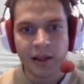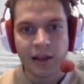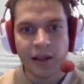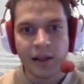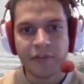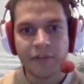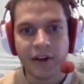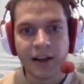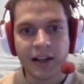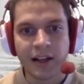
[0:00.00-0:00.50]

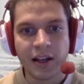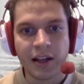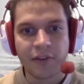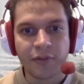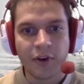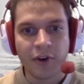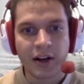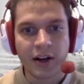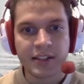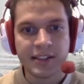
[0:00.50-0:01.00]
If I click,
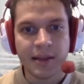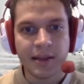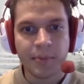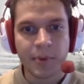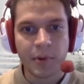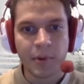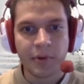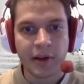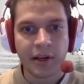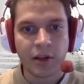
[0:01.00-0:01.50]
for
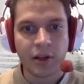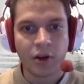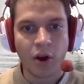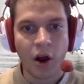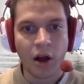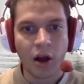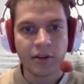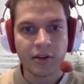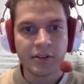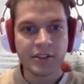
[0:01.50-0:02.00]
example, in
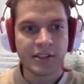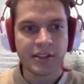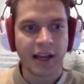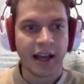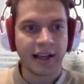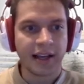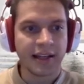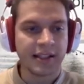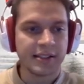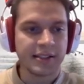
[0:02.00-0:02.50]
columns,
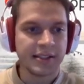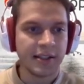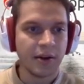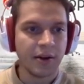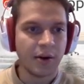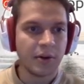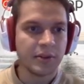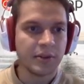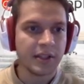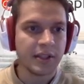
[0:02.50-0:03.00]
I can see
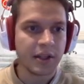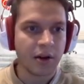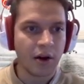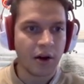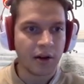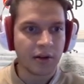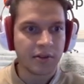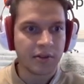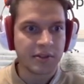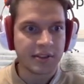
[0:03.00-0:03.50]
all the
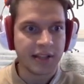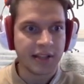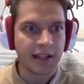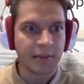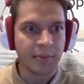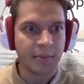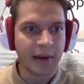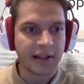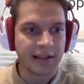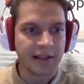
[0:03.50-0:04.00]
columns that
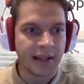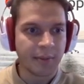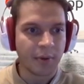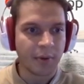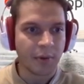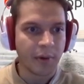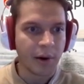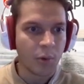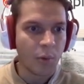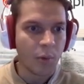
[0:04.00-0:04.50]
my
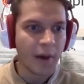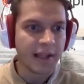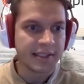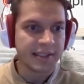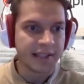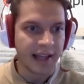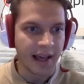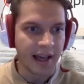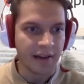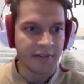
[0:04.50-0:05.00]
table
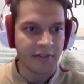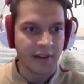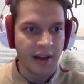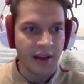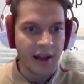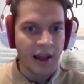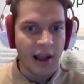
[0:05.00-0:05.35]
request have.